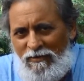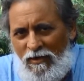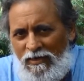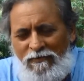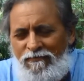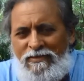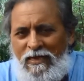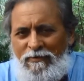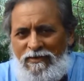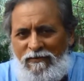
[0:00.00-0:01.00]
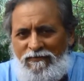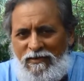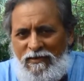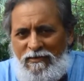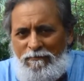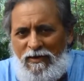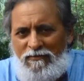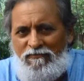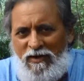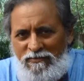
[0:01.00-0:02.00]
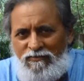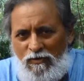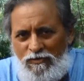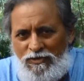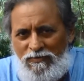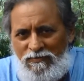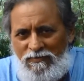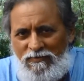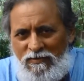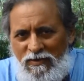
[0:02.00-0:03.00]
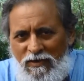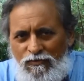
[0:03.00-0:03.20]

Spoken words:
and not live with them indefinitely, but find solutions.